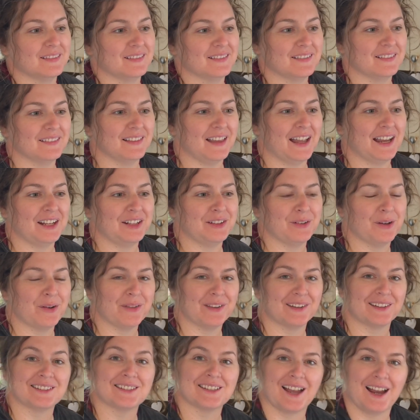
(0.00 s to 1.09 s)
like know
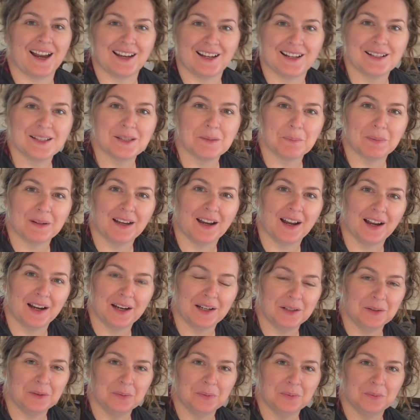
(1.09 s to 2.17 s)
the science
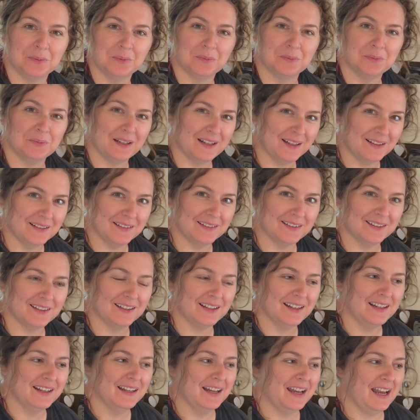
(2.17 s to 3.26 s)
behind it.
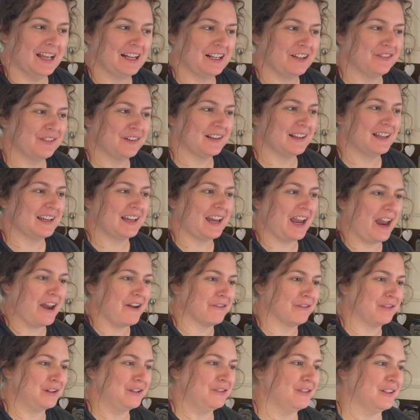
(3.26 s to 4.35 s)
And I feel like
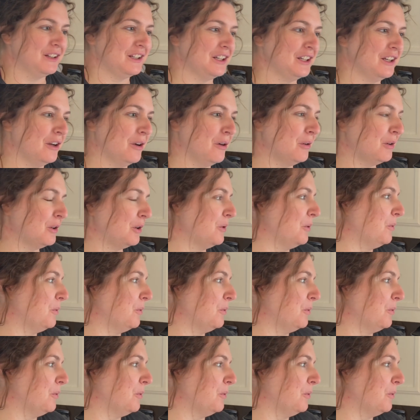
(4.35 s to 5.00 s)
every video you